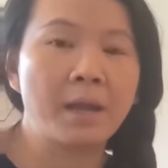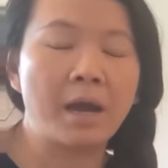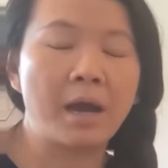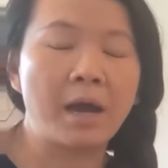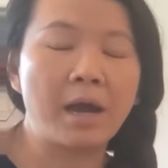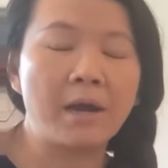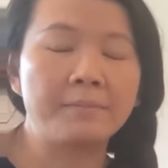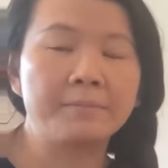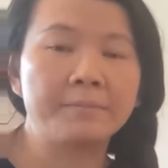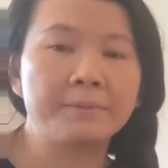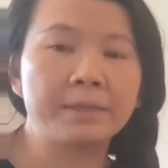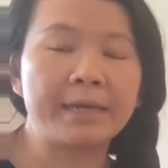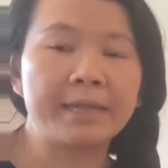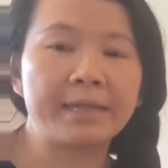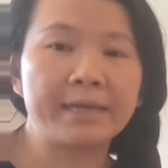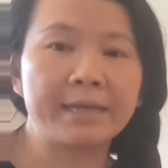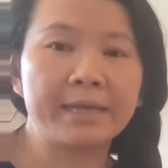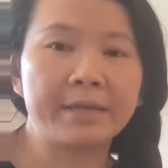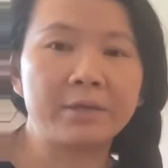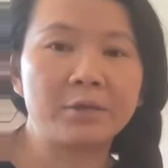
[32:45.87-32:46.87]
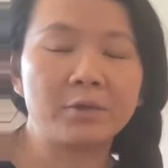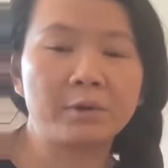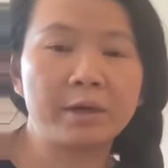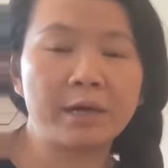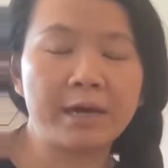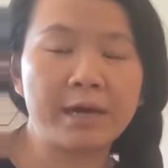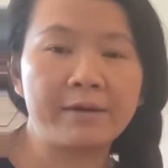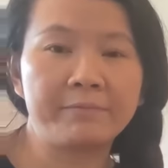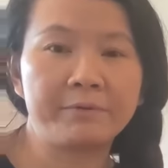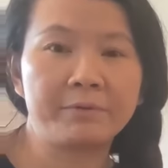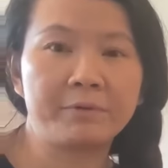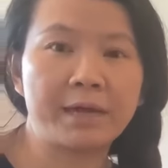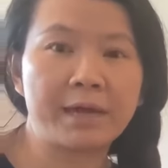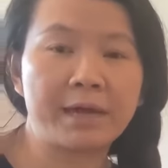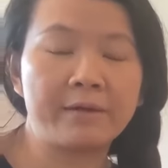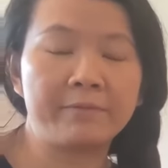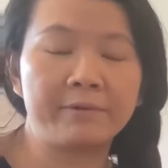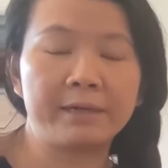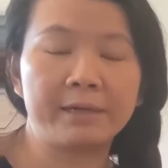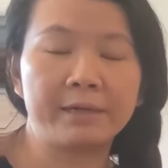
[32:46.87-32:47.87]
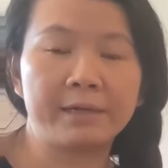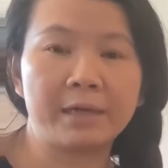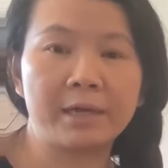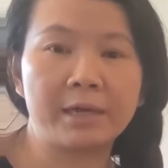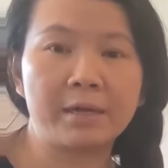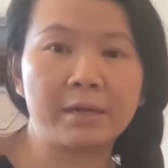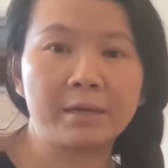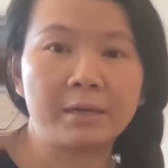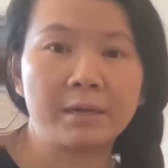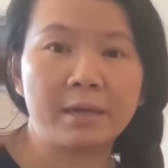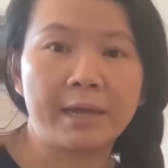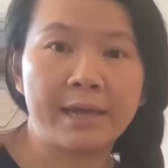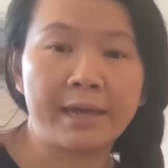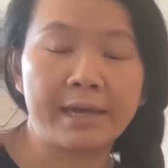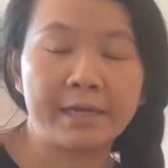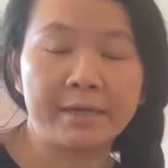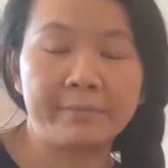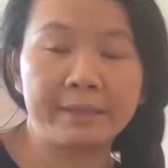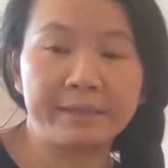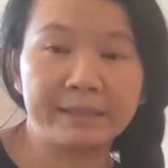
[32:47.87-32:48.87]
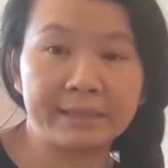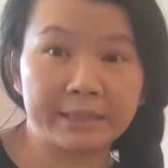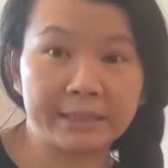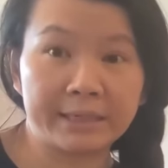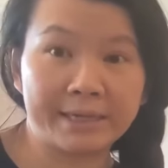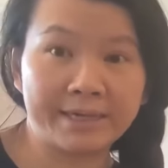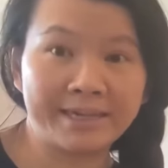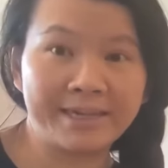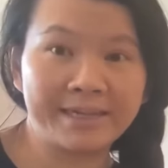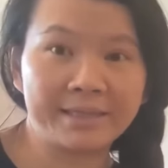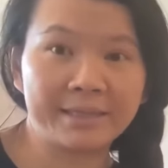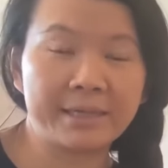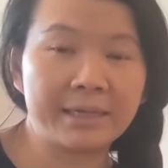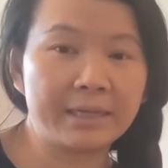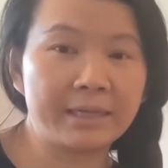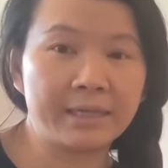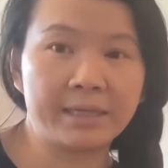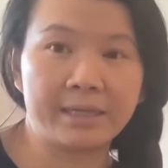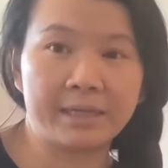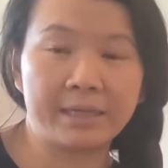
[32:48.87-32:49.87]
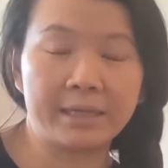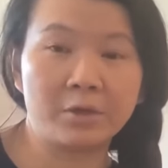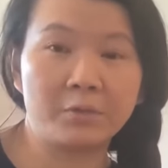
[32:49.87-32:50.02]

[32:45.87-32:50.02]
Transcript: Um, and then you will have to have like a, any miscellaneous, anything.